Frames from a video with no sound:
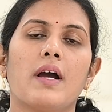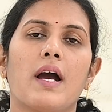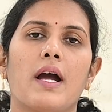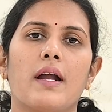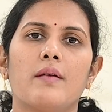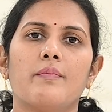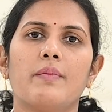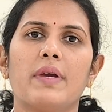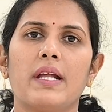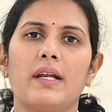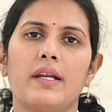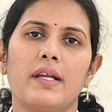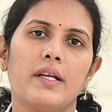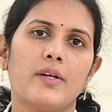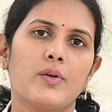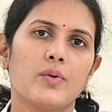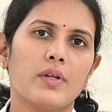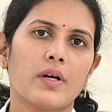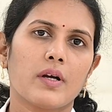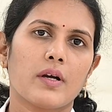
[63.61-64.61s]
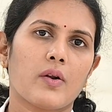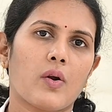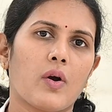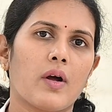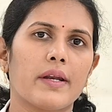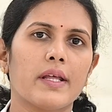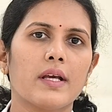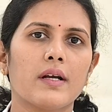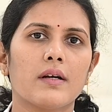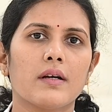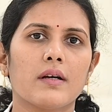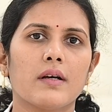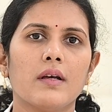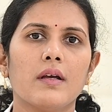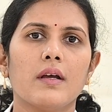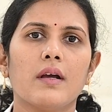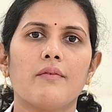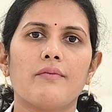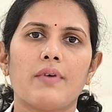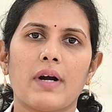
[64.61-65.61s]
and may lead to the chronic
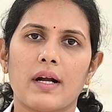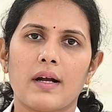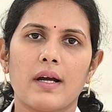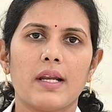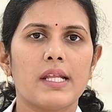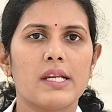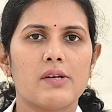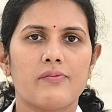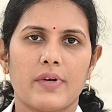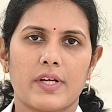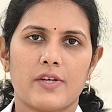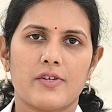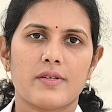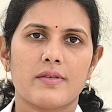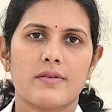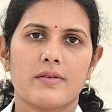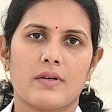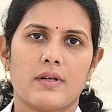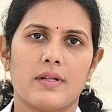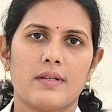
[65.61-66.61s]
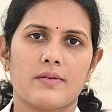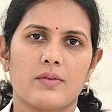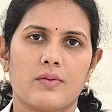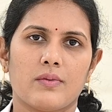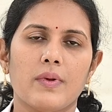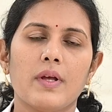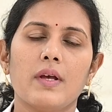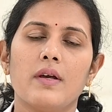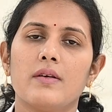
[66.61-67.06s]
fungal infections also.